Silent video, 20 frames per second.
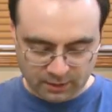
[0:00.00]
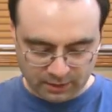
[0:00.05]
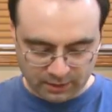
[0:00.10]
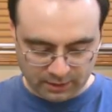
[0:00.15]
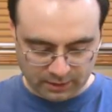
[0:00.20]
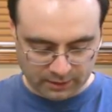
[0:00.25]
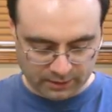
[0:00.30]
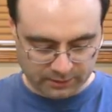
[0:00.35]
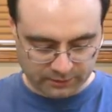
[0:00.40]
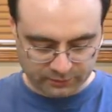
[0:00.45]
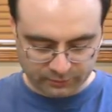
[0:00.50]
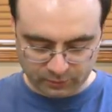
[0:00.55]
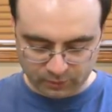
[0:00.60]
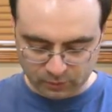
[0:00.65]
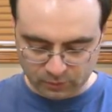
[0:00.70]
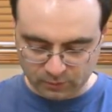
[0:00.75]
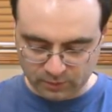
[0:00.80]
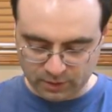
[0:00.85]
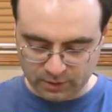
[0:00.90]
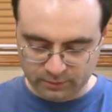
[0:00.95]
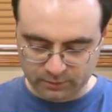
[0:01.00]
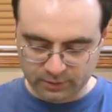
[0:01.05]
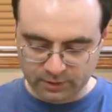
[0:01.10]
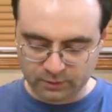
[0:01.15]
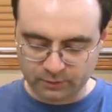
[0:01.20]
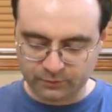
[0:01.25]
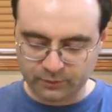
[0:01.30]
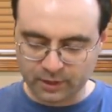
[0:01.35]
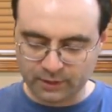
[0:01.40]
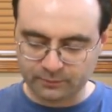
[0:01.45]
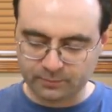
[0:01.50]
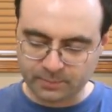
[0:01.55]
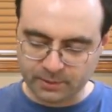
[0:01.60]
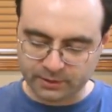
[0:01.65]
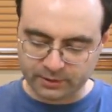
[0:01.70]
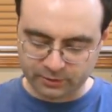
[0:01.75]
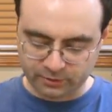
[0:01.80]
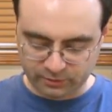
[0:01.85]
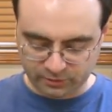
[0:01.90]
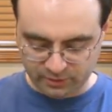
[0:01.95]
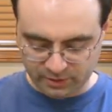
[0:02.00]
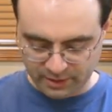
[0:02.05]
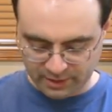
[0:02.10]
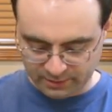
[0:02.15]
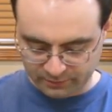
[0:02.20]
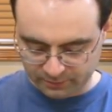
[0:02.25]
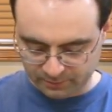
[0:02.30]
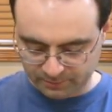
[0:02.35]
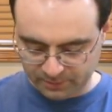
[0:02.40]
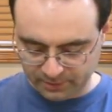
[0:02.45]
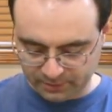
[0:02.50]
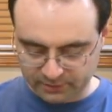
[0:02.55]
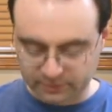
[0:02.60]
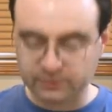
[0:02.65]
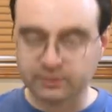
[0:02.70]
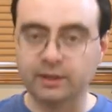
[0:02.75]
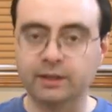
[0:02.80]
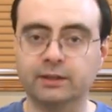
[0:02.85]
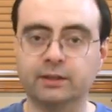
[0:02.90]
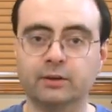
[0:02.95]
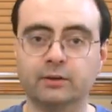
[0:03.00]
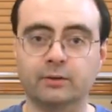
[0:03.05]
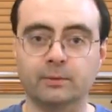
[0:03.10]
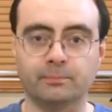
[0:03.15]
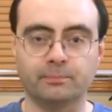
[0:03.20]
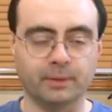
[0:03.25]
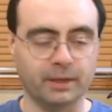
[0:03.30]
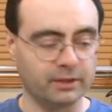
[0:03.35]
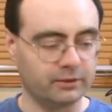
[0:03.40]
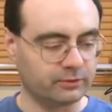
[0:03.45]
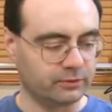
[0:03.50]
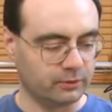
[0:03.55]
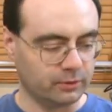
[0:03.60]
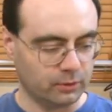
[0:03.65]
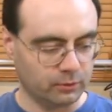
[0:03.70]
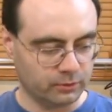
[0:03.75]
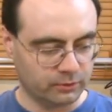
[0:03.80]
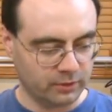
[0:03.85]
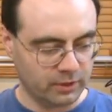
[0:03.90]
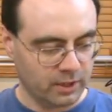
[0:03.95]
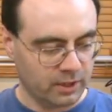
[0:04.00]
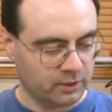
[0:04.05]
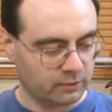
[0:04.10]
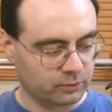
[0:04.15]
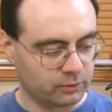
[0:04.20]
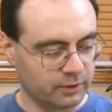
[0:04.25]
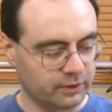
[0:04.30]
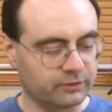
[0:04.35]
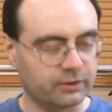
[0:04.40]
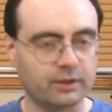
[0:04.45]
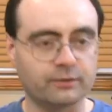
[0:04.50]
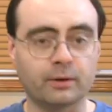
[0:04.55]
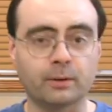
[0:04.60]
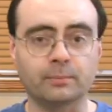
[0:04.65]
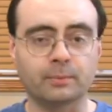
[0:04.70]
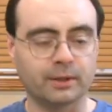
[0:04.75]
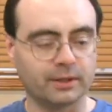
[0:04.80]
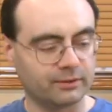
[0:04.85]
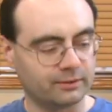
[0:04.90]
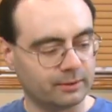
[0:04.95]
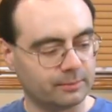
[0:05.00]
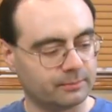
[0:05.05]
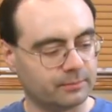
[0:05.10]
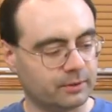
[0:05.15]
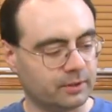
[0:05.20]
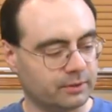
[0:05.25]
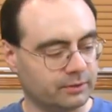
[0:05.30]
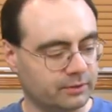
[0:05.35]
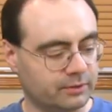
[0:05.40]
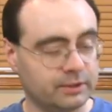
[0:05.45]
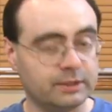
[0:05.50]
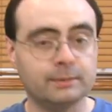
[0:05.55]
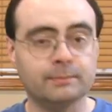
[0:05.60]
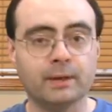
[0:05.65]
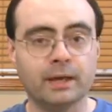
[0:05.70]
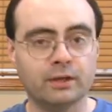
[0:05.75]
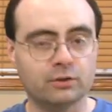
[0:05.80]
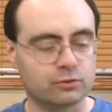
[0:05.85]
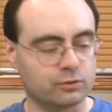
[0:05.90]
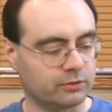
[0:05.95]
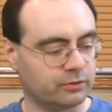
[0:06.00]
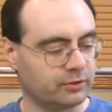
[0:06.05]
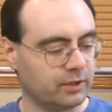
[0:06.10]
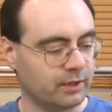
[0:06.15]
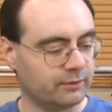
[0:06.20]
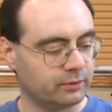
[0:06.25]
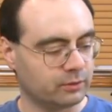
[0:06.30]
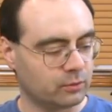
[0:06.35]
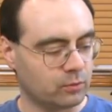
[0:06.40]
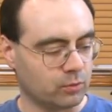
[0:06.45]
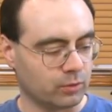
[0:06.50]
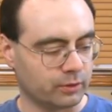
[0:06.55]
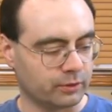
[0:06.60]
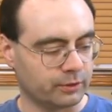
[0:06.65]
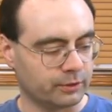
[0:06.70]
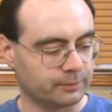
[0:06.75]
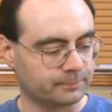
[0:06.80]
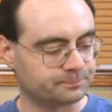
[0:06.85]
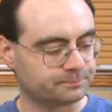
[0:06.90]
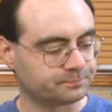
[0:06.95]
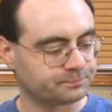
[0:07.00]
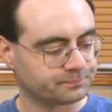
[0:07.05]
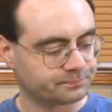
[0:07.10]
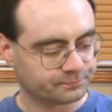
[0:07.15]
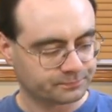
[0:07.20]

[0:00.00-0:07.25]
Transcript: Uh, so, uh, you know, if you have a pick in your hand, the pick can take care of the bass note. So let's say if I'm playing a, a D major 7 chord here.